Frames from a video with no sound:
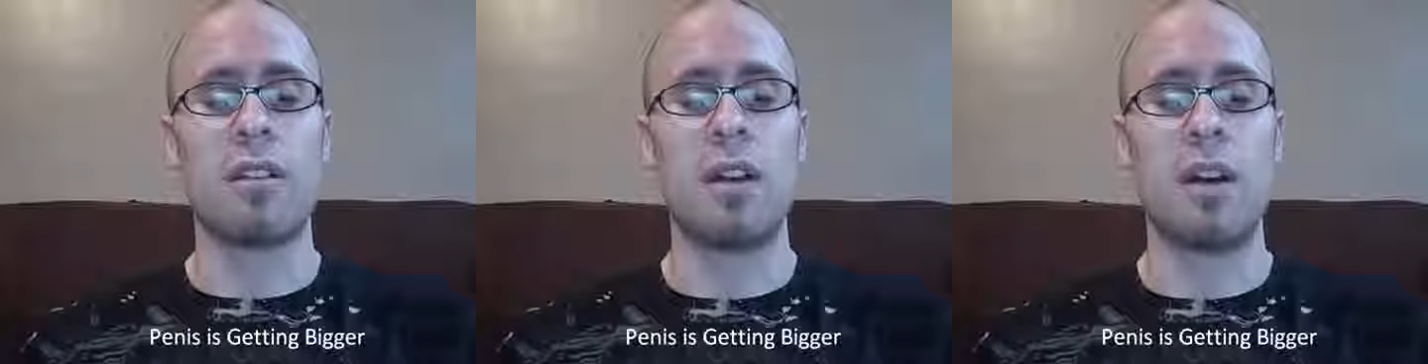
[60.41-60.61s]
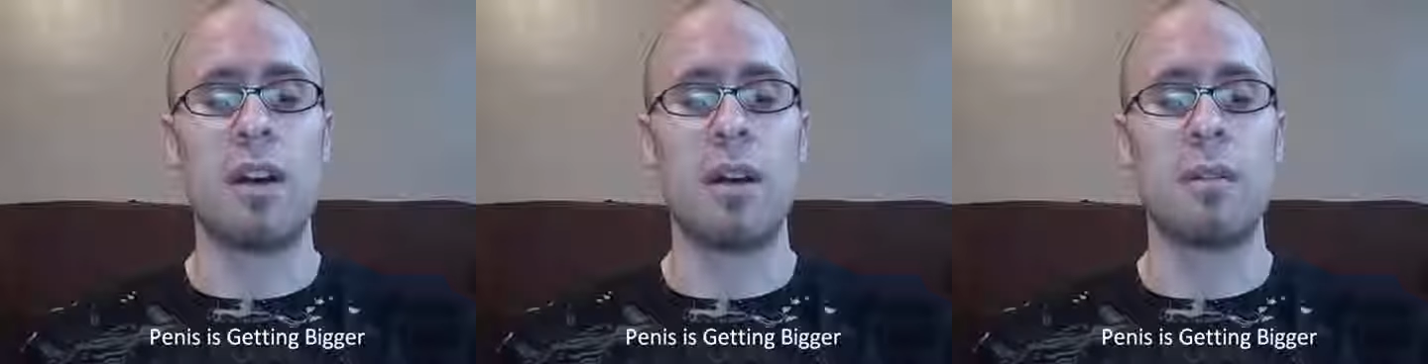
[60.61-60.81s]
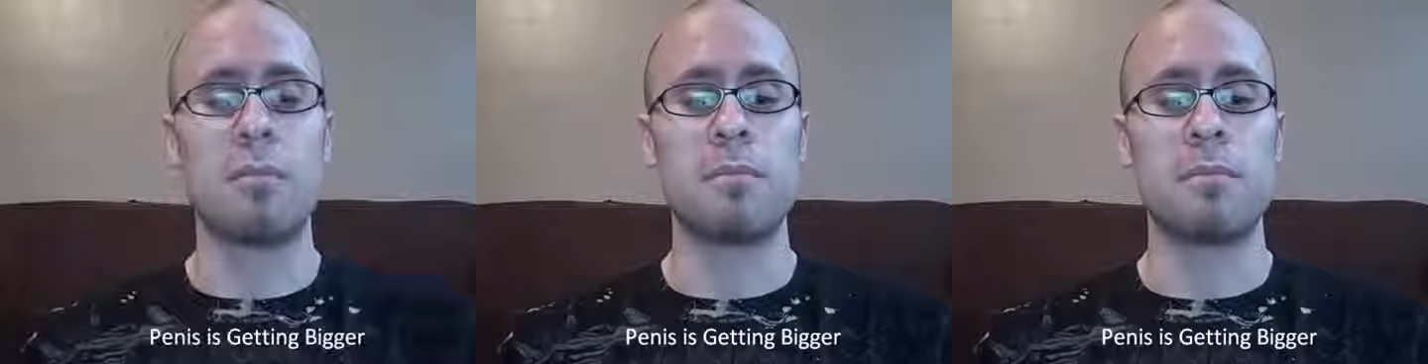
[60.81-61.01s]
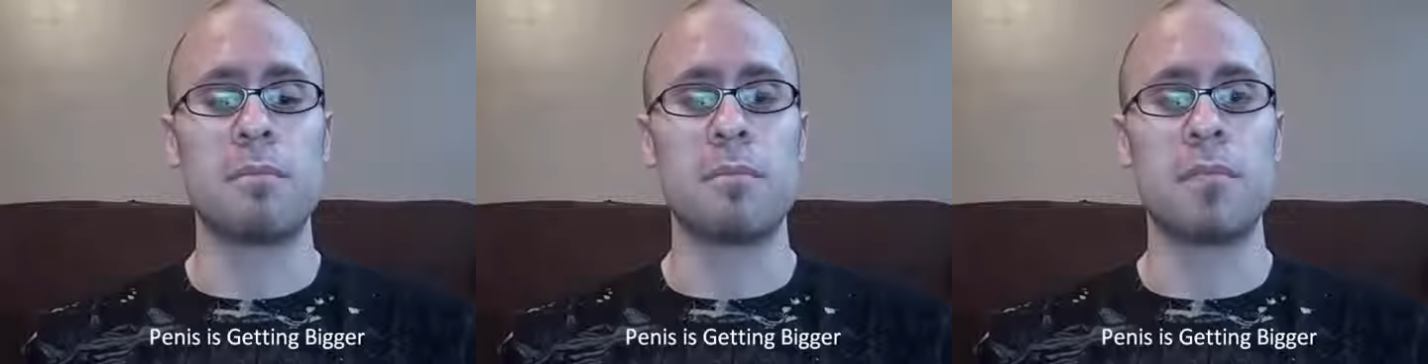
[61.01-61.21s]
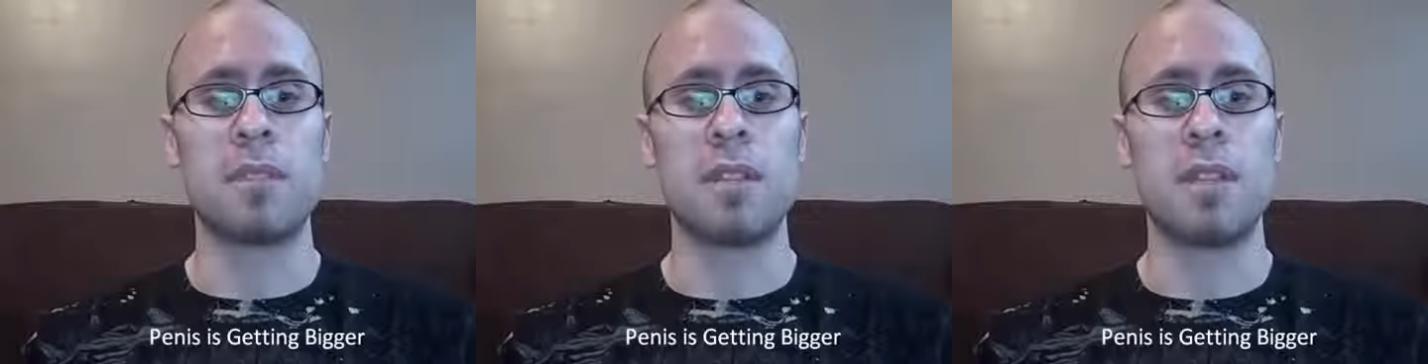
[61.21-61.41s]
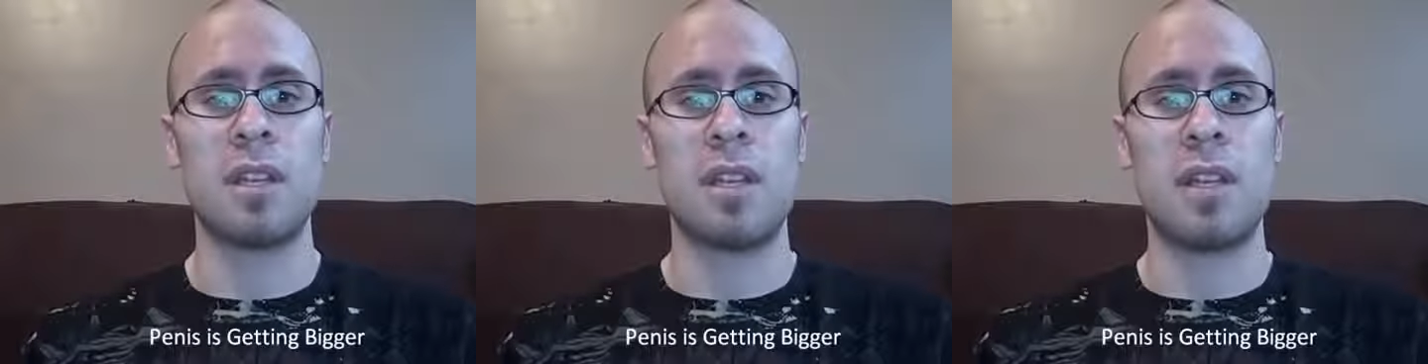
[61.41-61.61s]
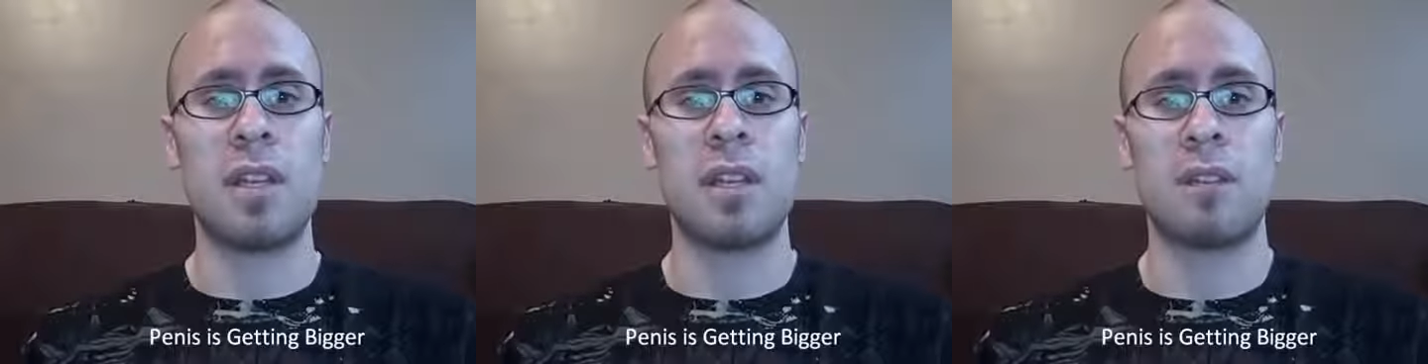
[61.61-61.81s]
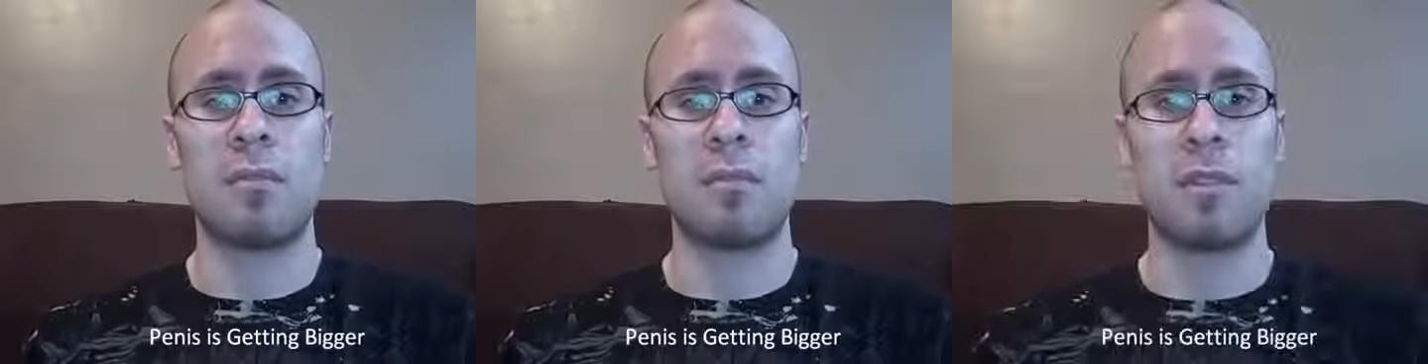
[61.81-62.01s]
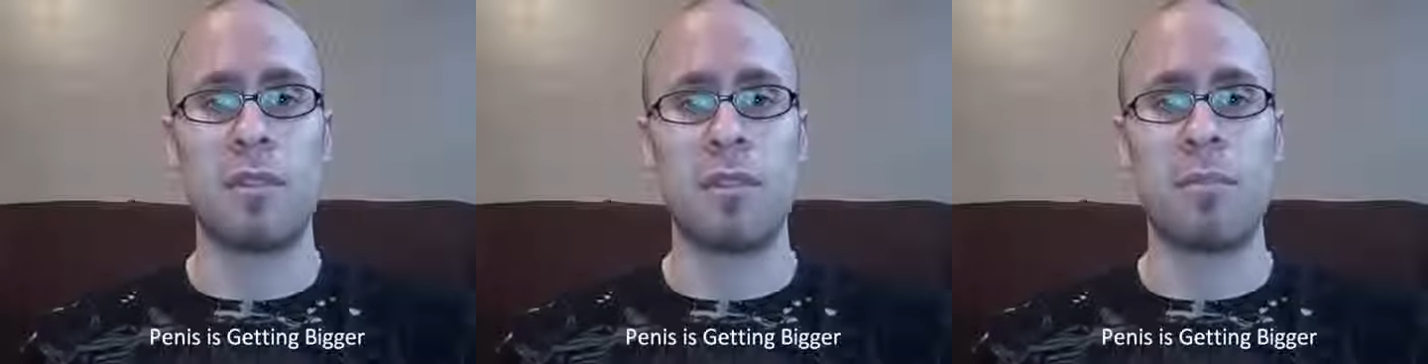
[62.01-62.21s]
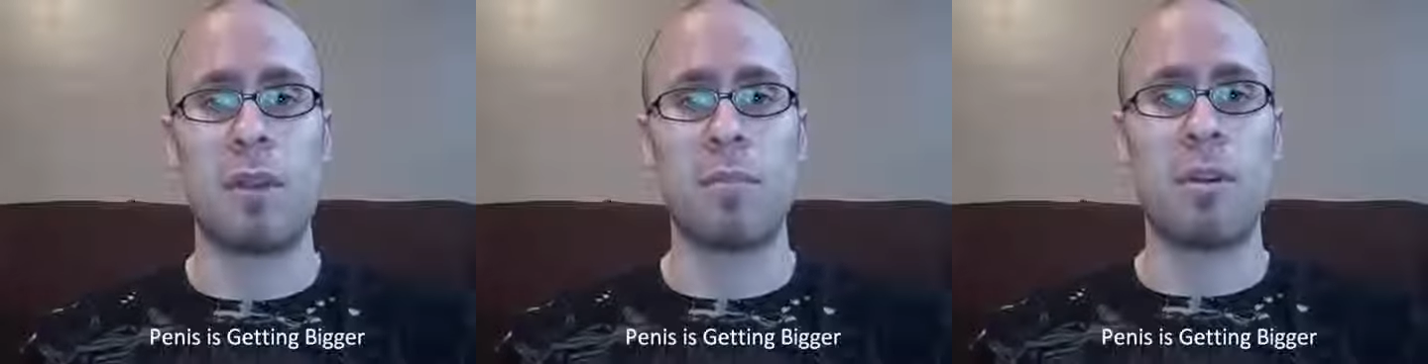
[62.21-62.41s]
Um, and
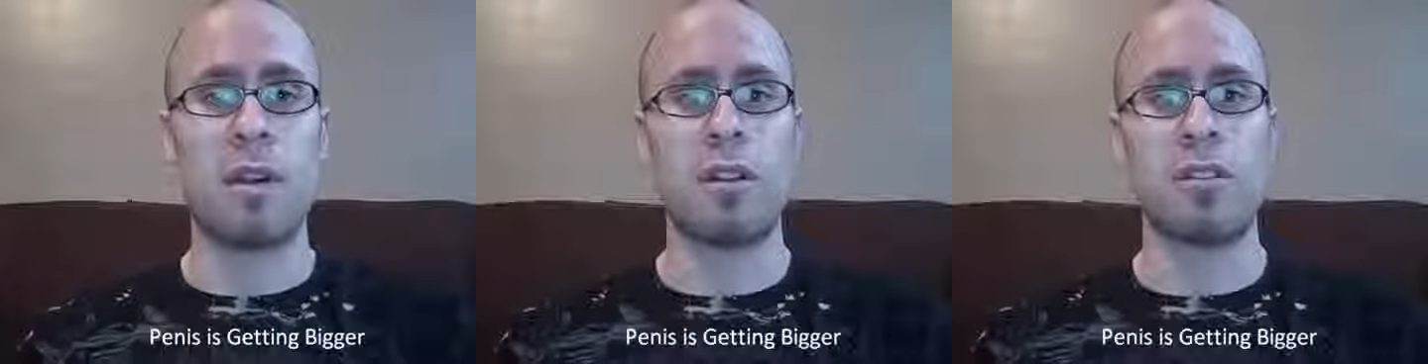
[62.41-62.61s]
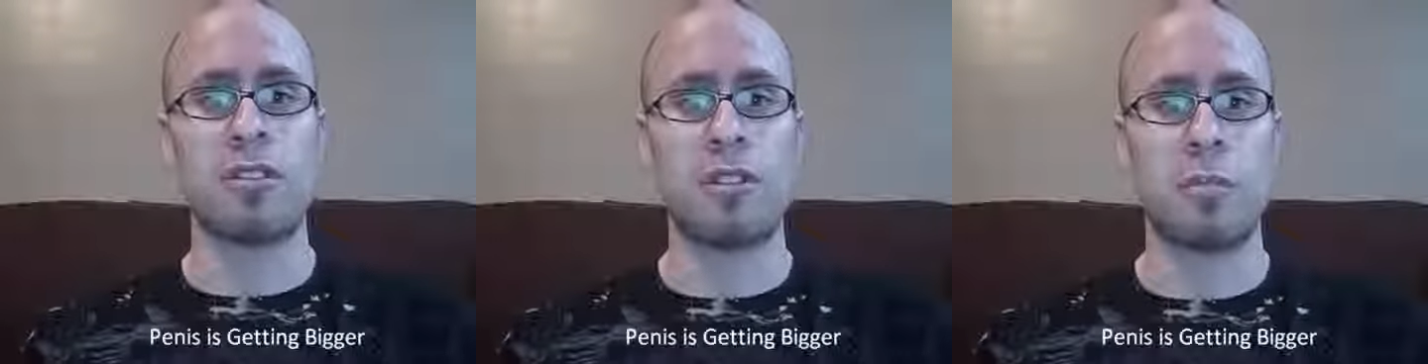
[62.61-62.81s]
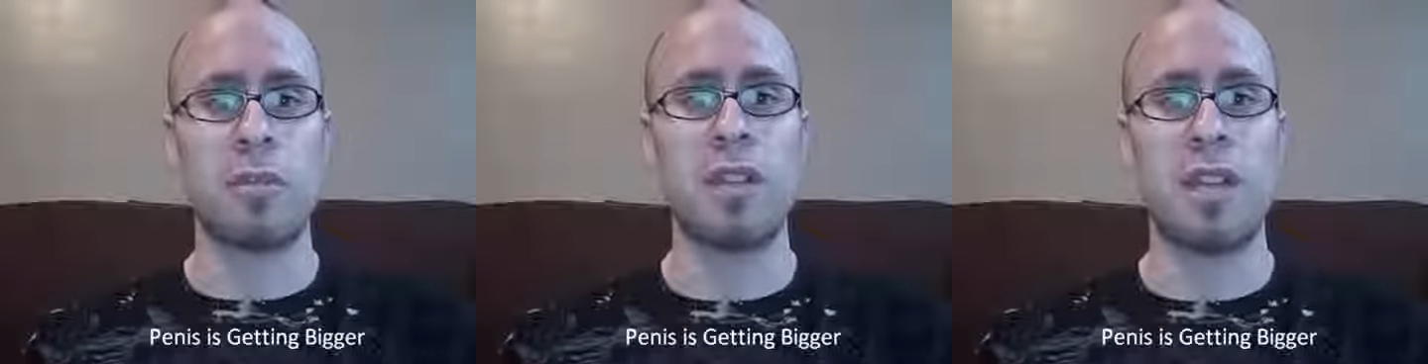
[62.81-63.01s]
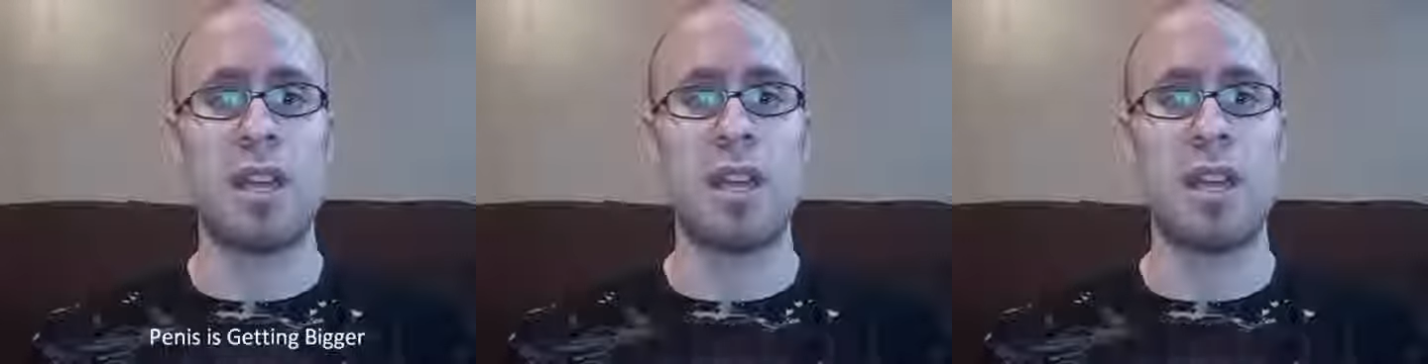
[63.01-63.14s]
you know my partner told me